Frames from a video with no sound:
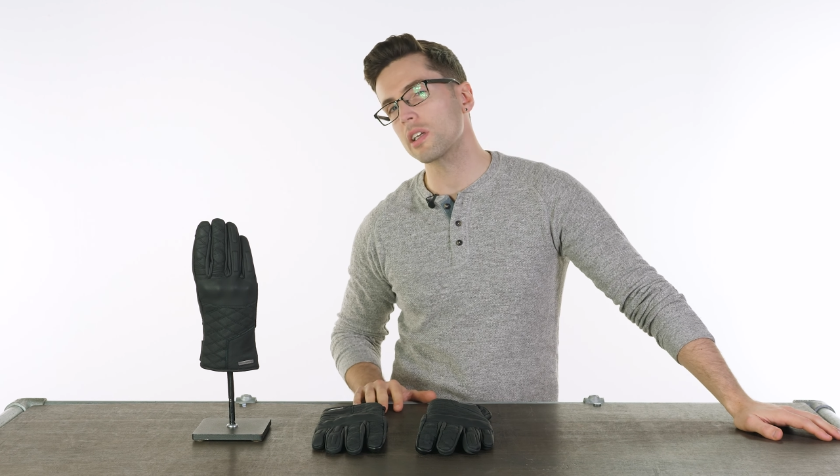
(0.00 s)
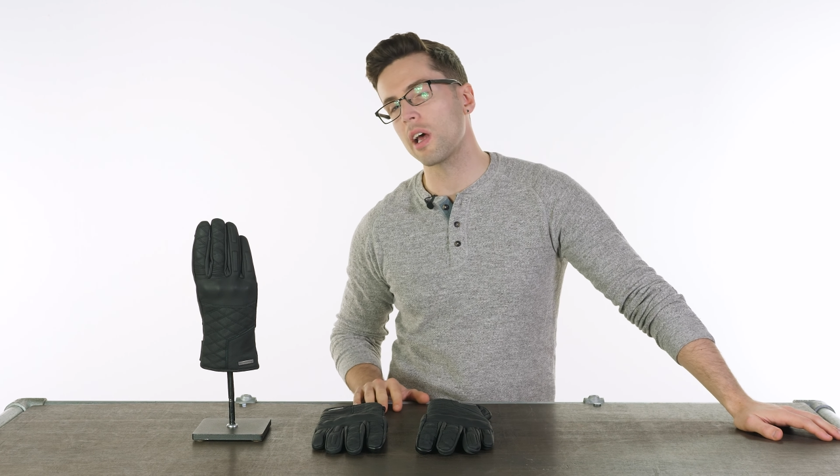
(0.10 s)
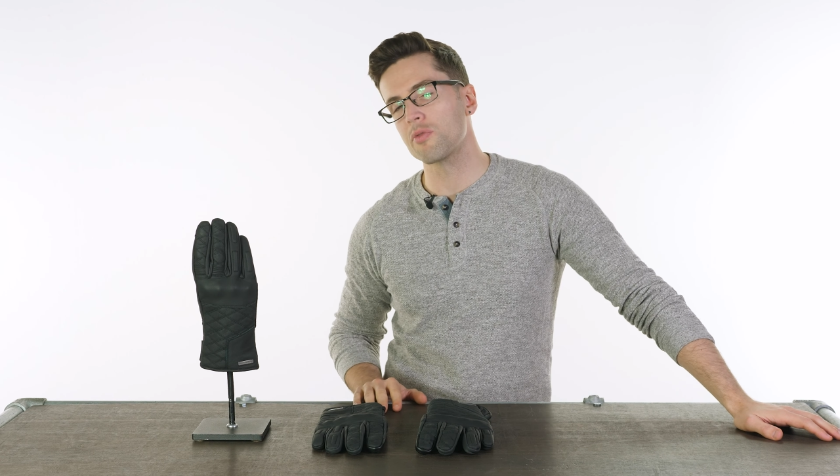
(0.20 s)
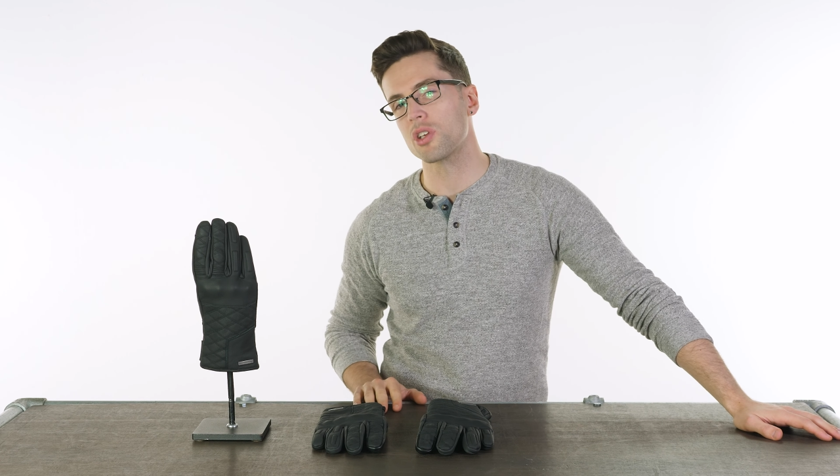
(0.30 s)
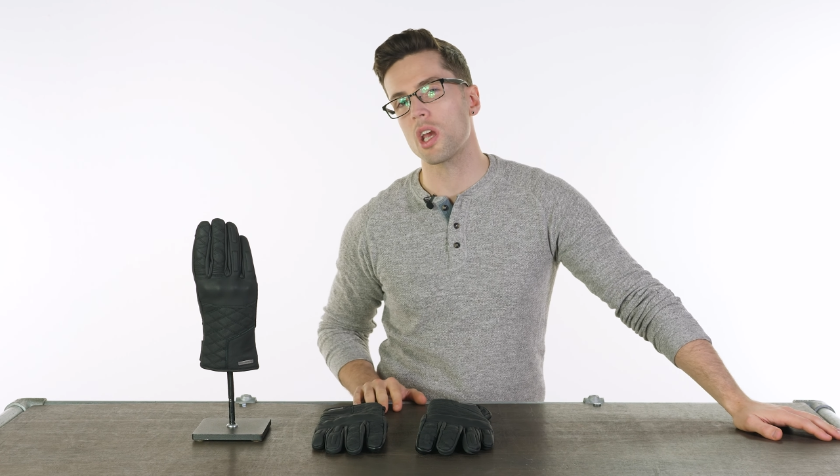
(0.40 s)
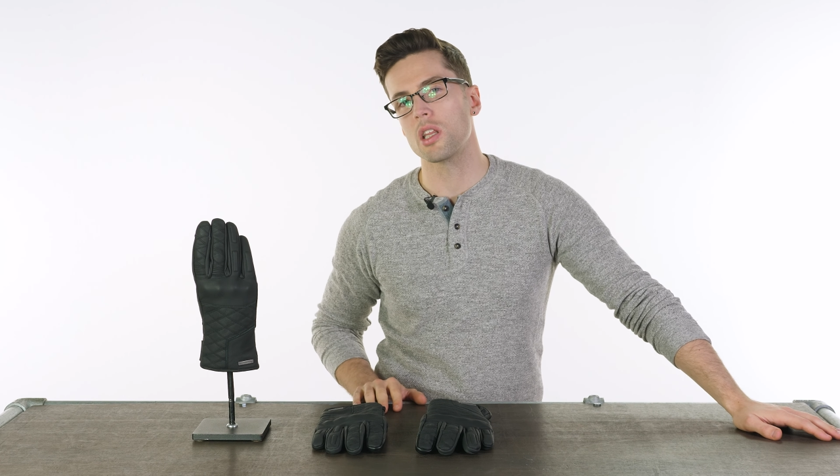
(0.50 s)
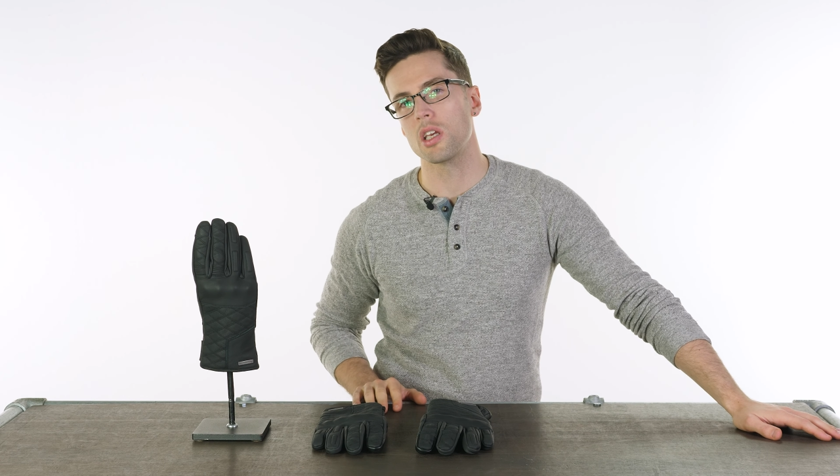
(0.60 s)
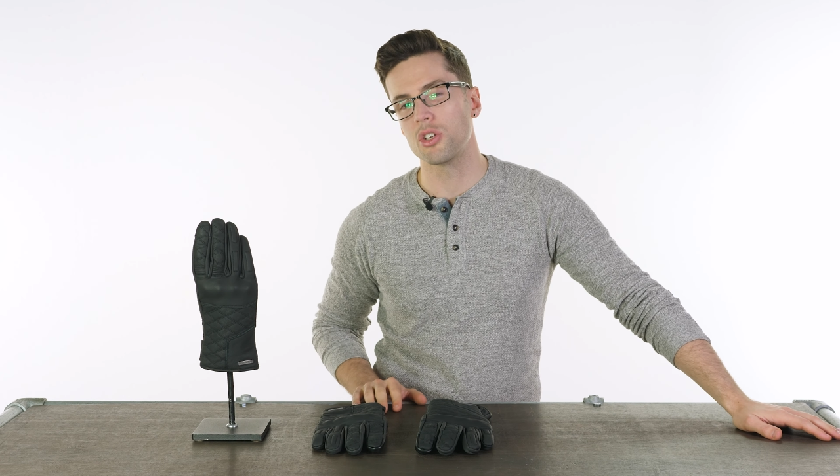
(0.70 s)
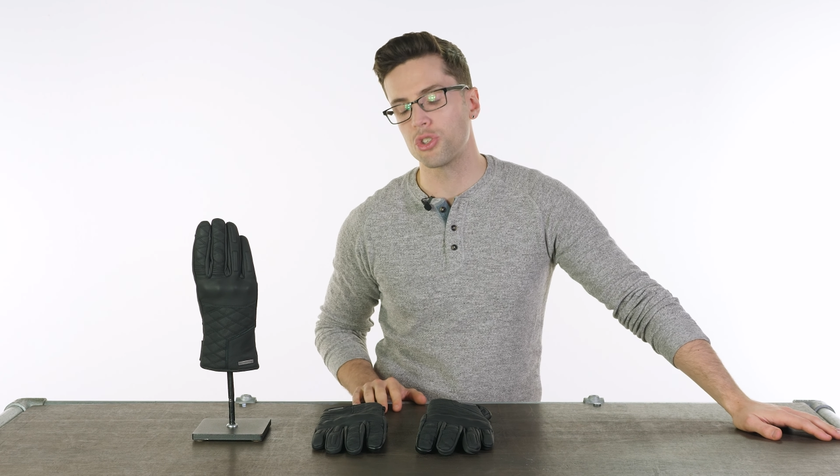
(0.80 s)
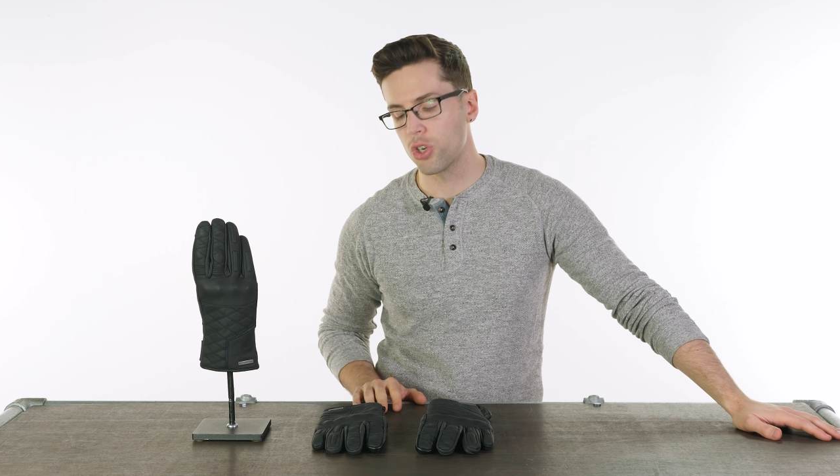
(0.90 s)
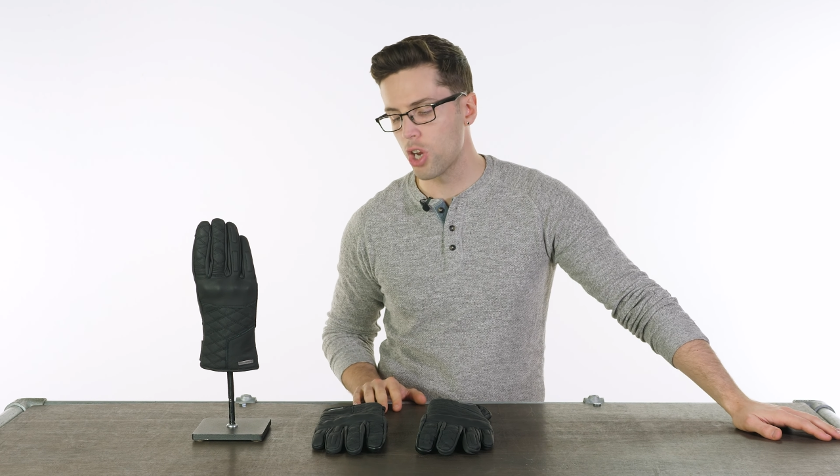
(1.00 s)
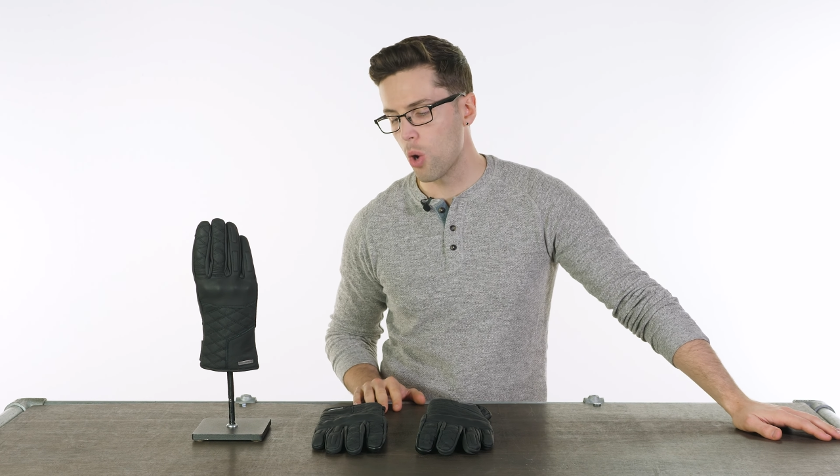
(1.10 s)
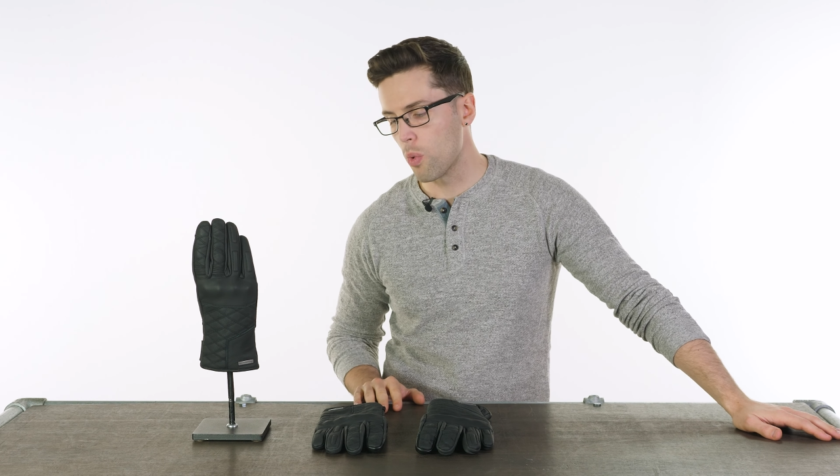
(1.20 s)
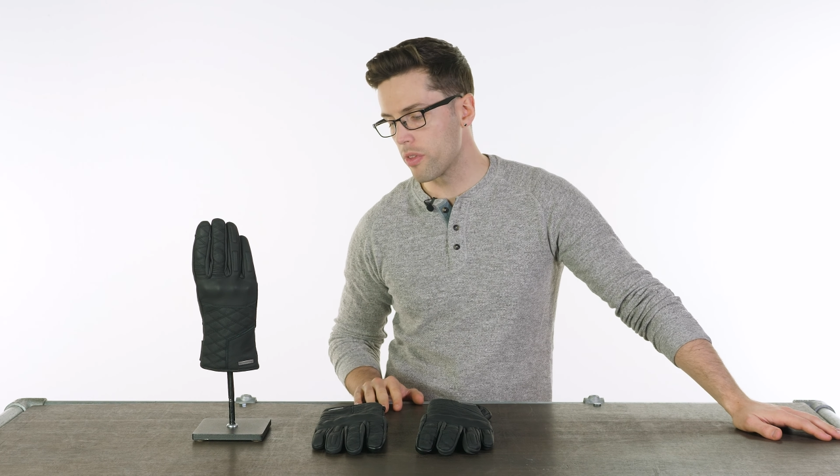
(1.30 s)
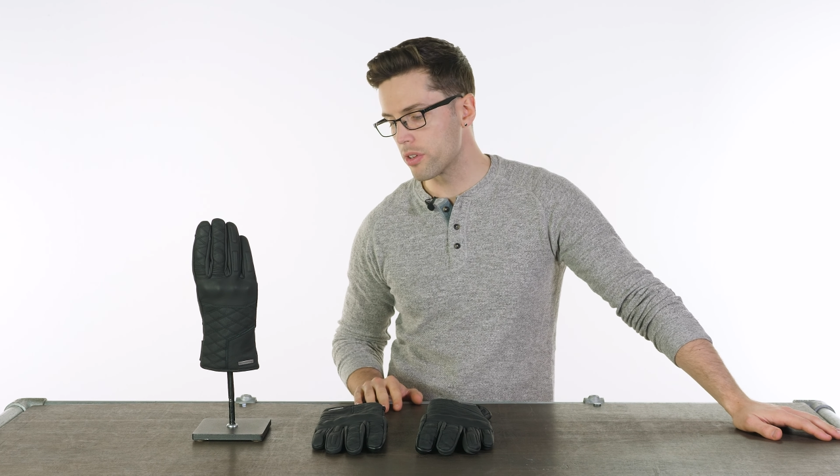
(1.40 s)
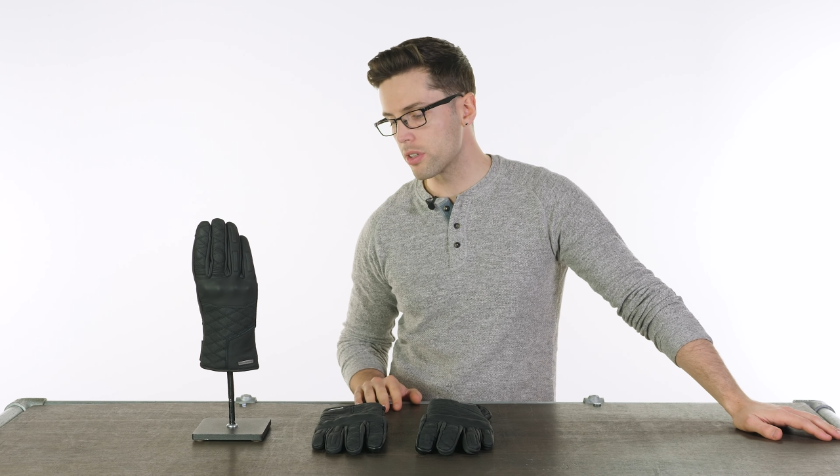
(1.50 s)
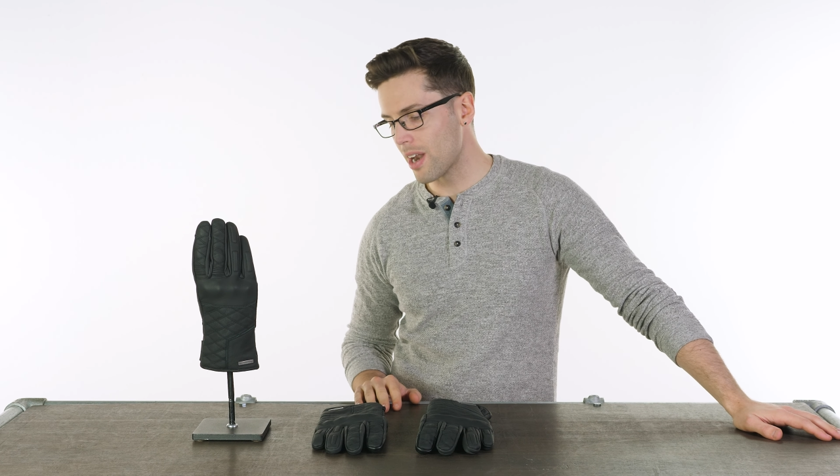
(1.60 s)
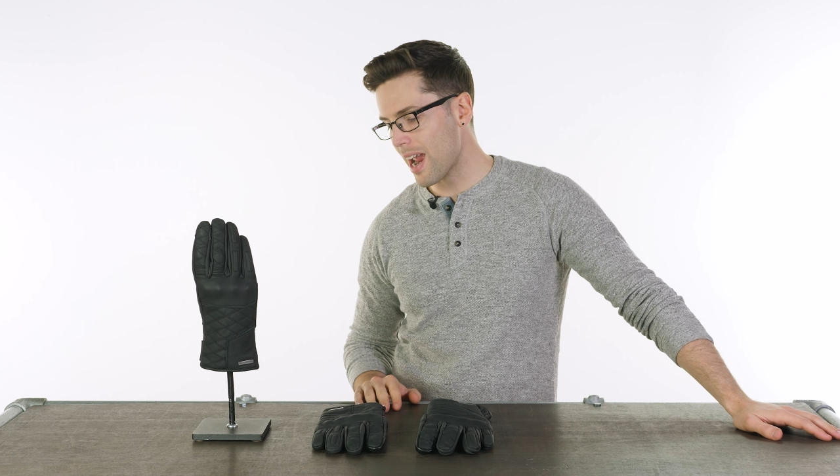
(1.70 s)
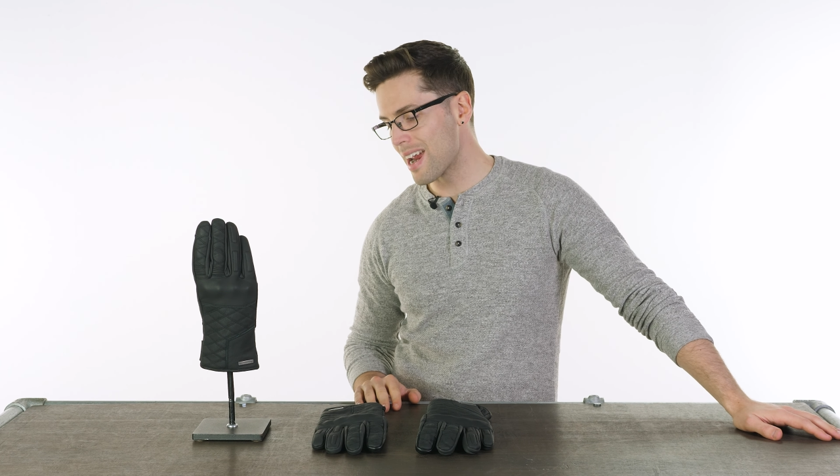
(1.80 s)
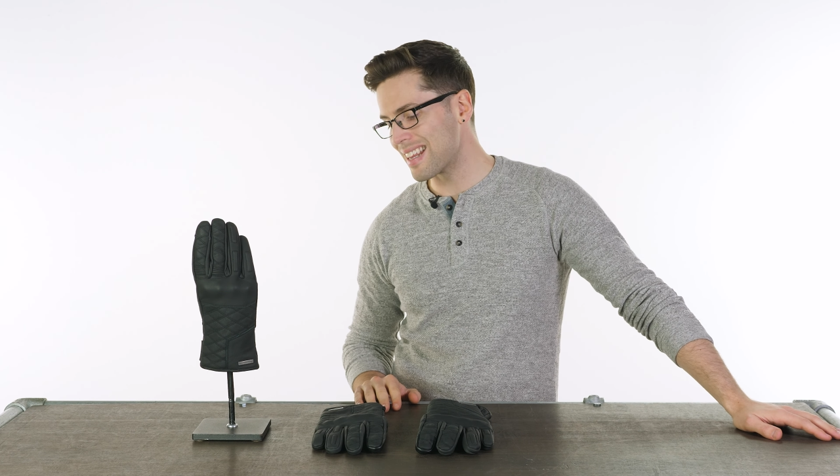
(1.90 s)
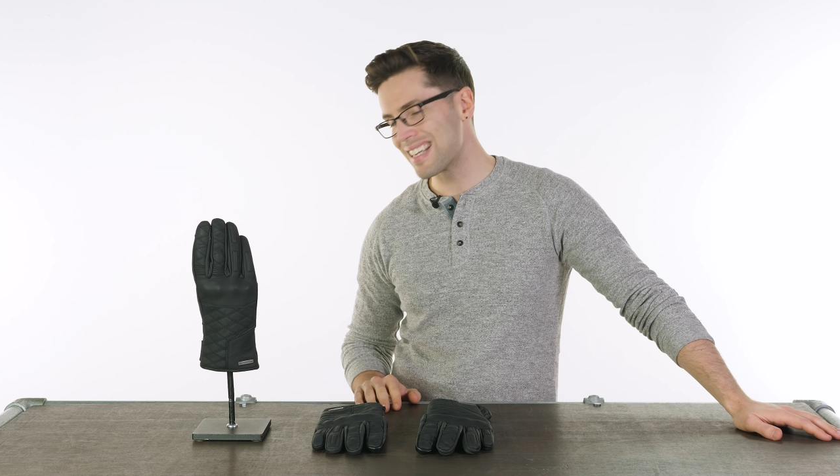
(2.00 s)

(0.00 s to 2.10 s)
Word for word: gloves in the studio with us today,